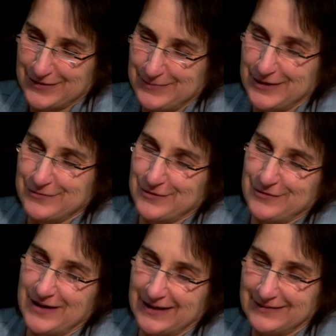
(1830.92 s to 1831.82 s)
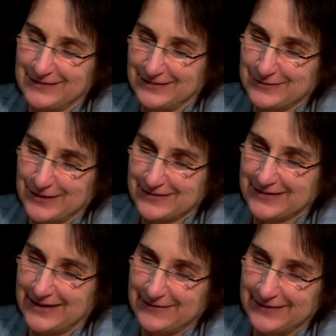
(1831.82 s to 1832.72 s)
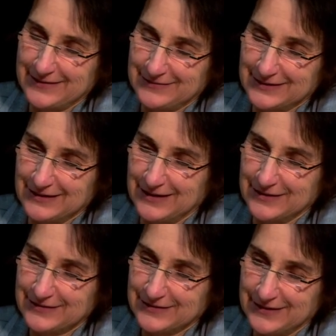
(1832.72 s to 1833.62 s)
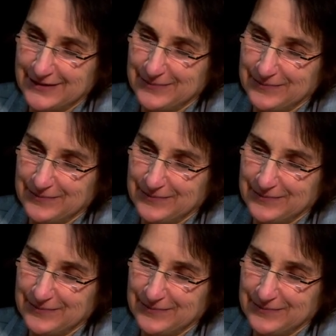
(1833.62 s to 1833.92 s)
Quite apart from the fact that it's quite scary if it's large,